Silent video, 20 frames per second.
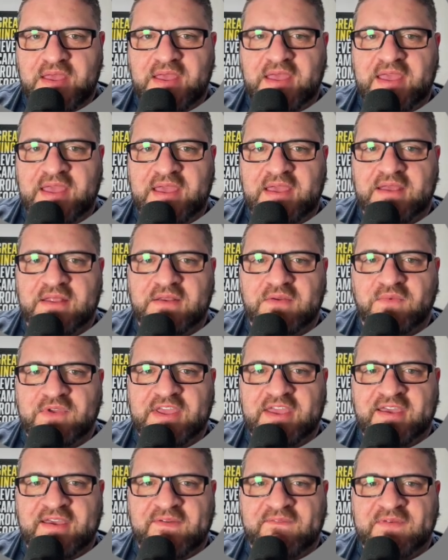and we
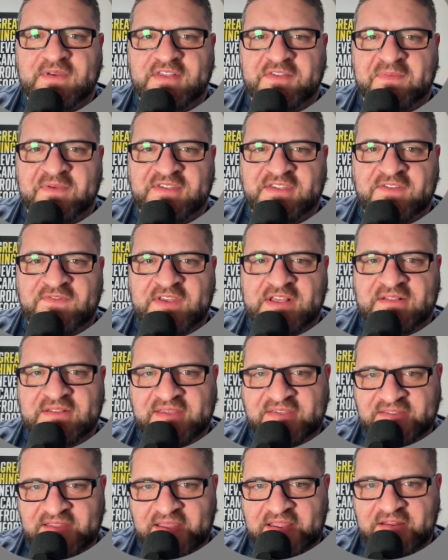have specific
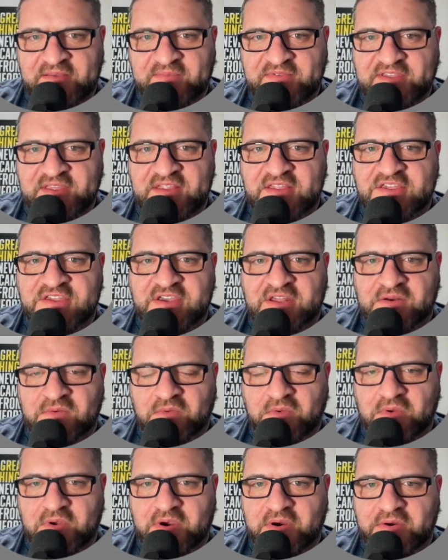list items in
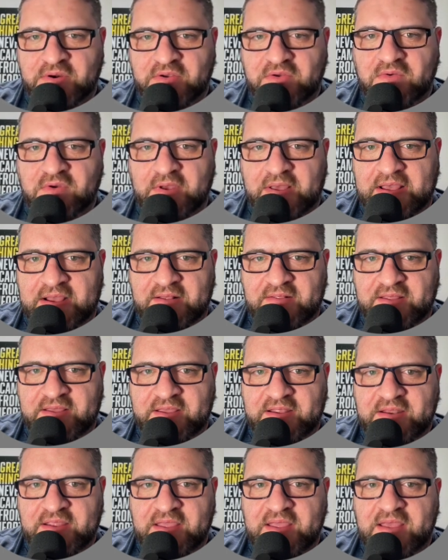general article
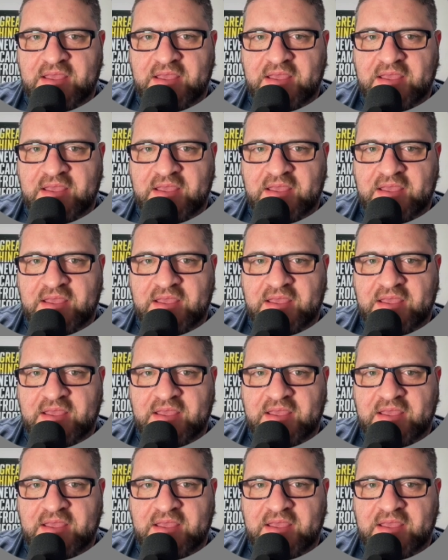outline.